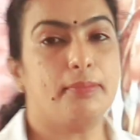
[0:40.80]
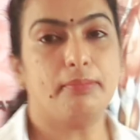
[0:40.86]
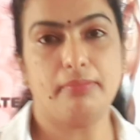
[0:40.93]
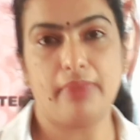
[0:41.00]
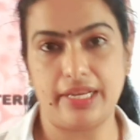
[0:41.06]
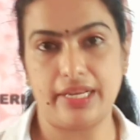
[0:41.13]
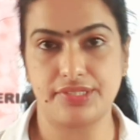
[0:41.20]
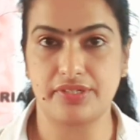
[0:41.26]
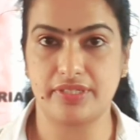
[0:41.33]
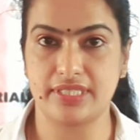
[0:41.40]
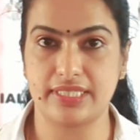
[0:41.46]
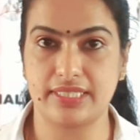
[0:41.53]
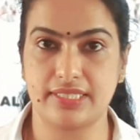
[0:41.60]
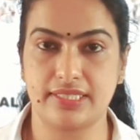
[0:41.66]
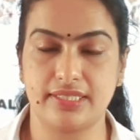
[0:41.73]

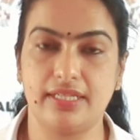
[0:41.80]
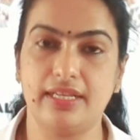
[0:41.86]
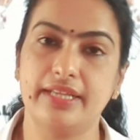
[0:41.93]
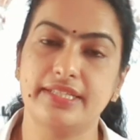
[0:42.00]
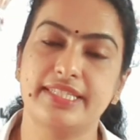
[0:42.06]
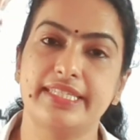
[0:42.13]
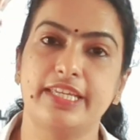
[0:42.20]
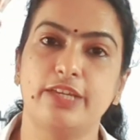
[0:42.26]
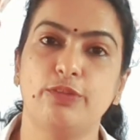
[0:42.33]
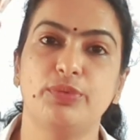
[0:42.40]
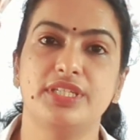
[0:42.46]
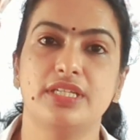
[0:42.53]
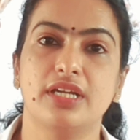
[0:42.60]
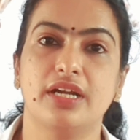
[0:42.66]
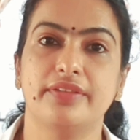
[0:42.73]
matrix. Let's see
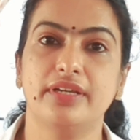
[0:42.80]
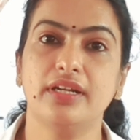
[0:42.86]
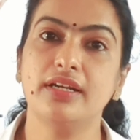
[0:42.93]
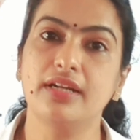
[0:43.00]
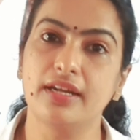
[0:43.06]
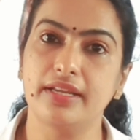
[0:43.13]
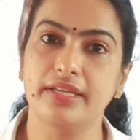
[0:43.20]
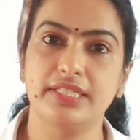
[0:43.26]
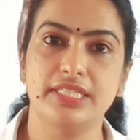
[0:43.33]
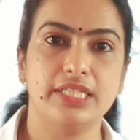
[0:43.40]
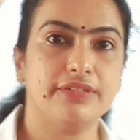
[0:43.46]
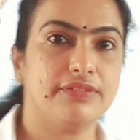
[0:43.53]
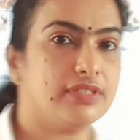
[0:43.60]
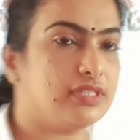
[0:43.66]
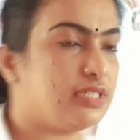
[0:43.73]
which are the connective